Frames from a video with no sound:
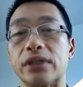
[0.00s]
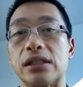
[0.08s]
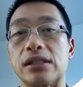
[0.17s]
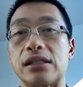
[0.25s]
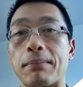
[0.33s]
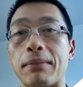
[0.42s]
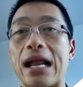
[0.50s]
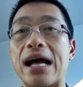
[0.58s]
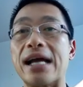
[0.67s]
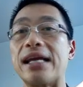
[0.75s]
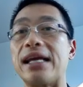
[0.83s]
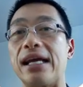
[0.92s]

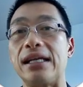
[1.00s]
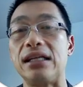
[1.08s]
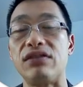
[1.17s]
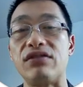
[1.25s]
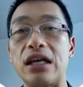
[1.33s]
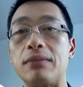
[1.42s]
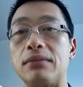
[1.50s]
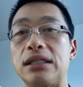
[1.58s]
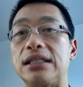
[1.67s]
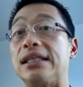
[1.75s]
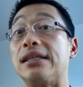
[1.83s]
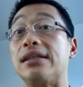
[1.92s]
supply and
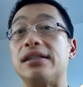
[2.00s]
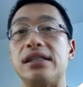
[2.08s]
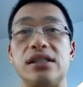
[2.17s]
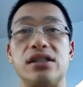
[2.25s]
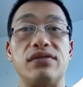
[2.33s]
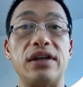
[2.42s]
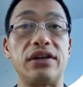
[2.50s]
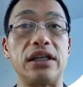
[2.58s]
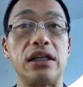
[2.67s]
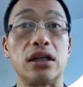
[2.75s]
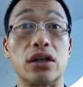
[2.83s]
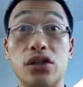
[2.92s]
development here is
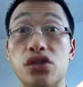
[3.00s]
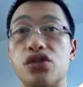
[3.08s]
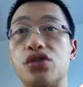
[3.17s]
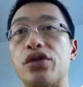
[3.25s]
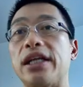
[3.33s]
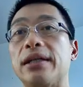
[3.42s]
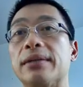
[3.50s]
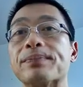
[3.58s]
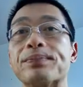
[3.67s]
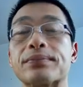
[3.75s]
very constrained.